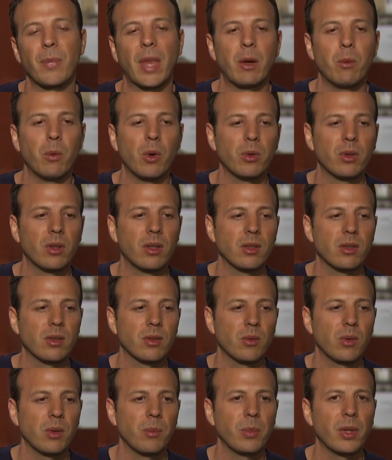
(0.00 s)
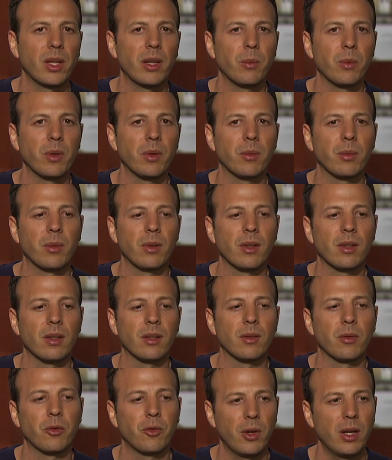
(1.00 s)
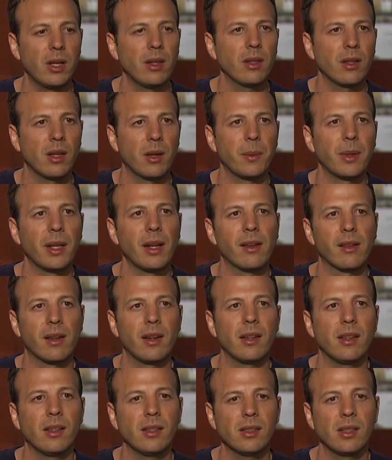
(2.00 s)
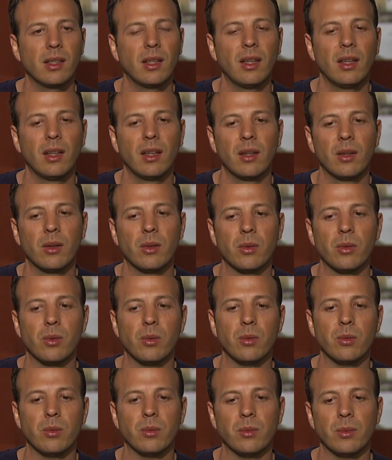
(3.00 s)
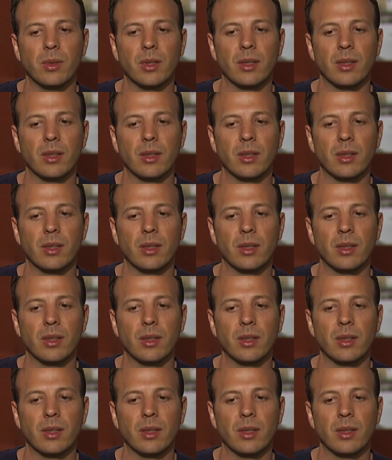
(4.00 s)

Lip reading: I wrote the screenplay with a friend, Gabriel Reyes, who